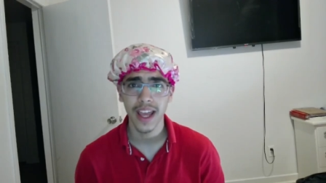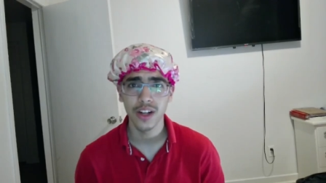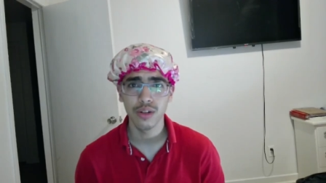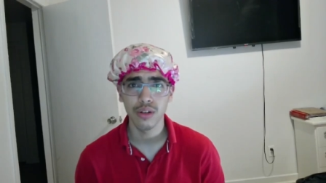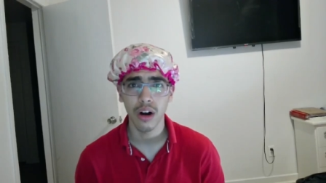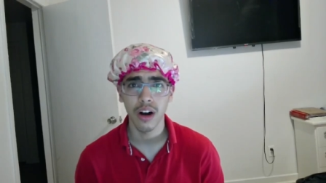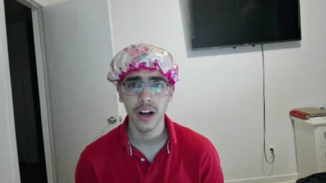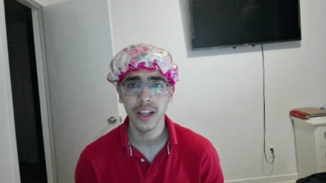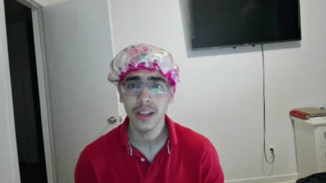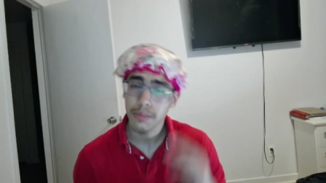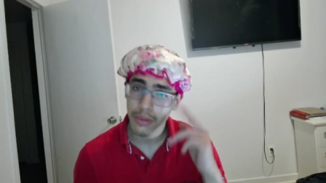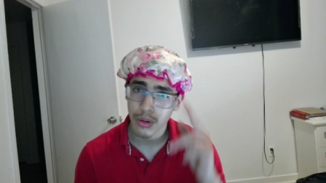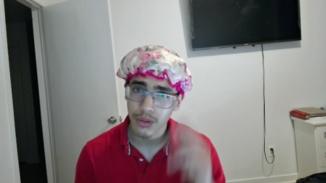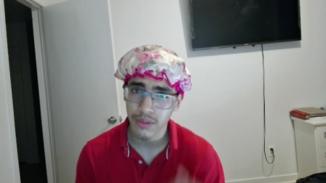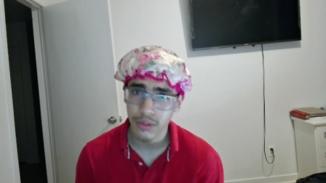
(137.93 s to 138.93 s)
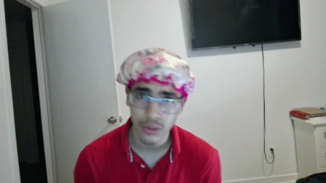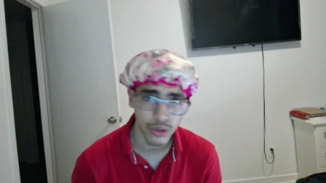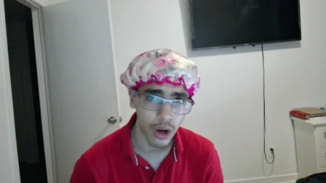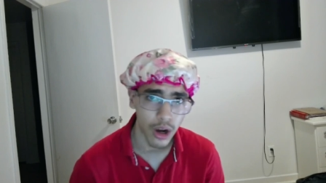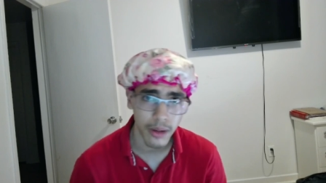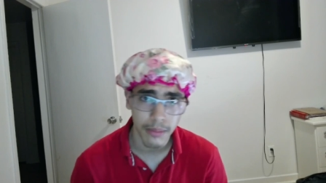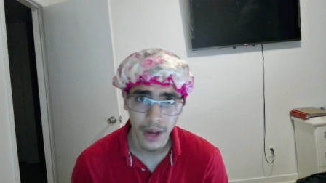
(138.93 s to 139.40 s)
drawing. Beautiful
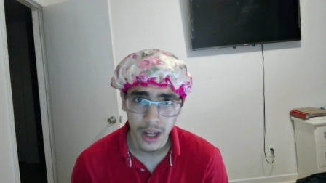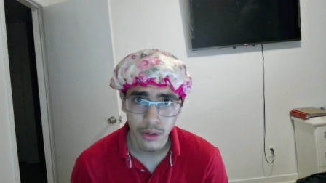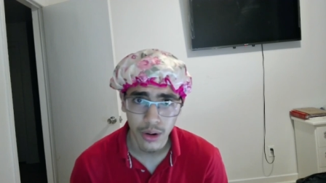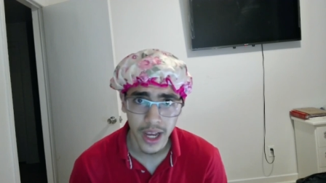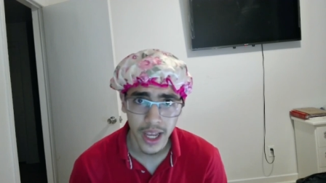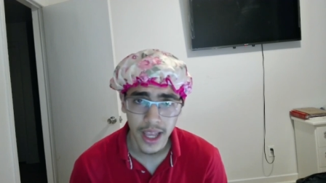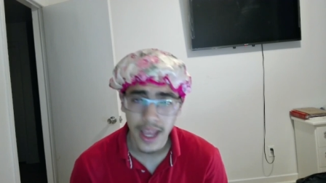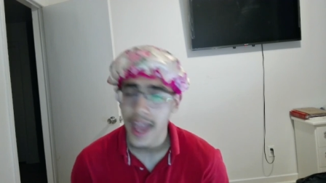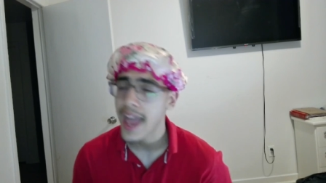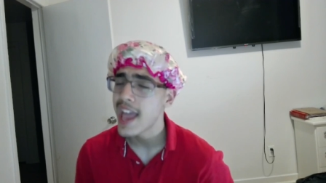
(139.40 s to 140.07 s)
drawing, by the way.